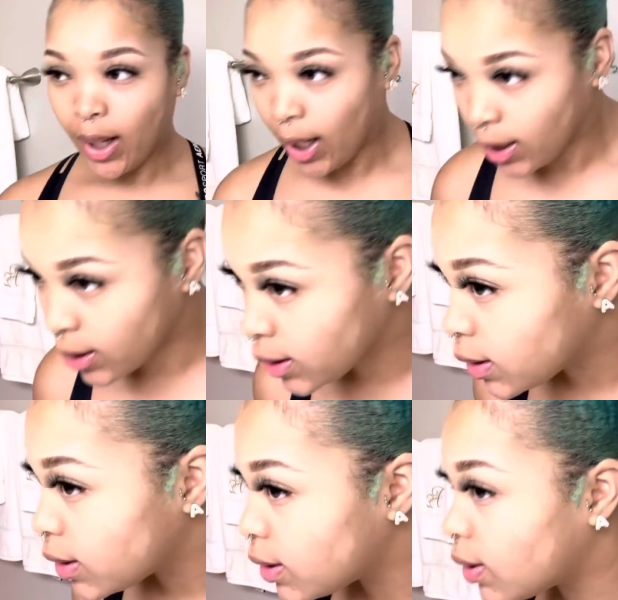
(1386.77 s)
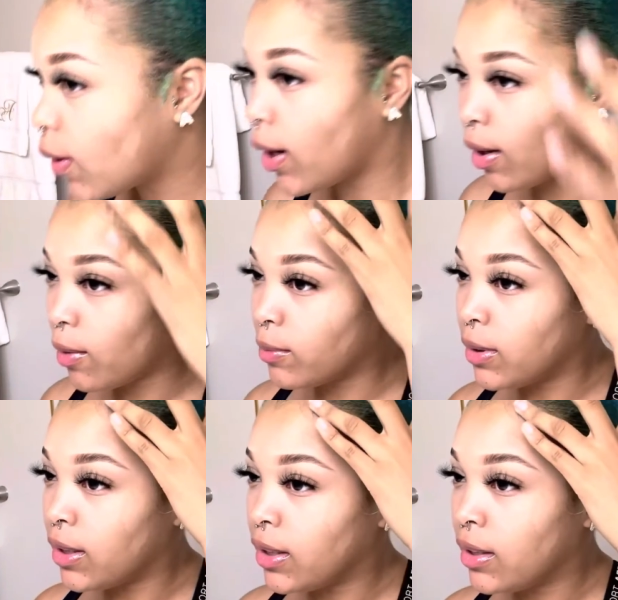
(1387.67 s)
the edges so they don't
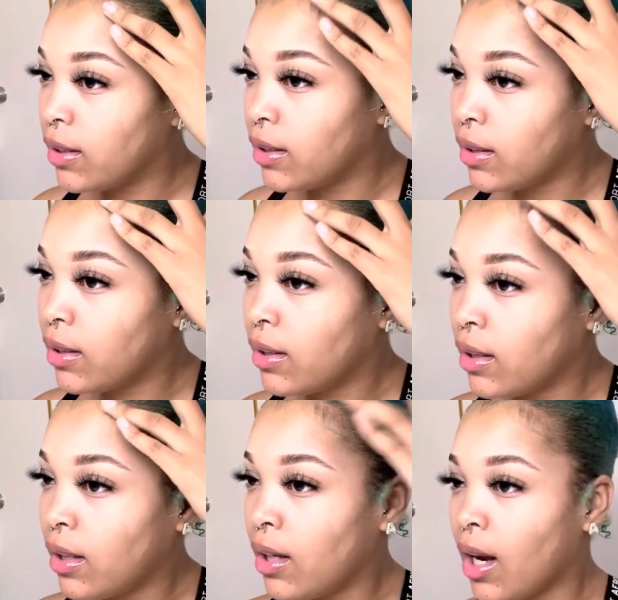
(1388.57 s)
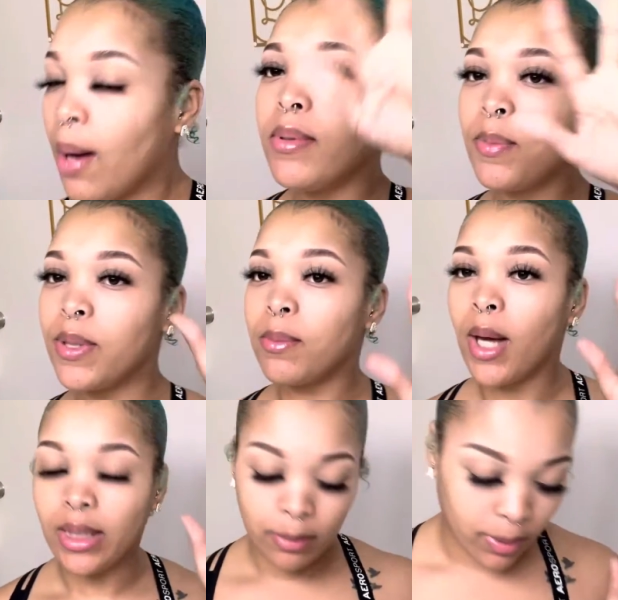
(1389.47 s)
really, I'm gonna spray some
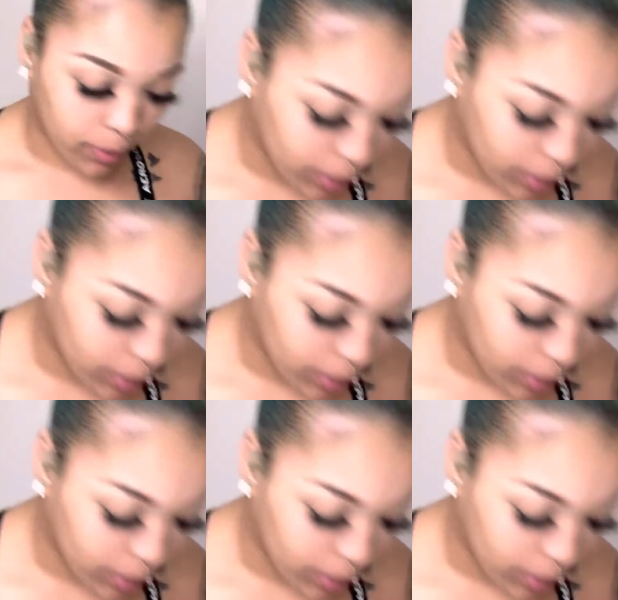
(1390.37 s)
Got2b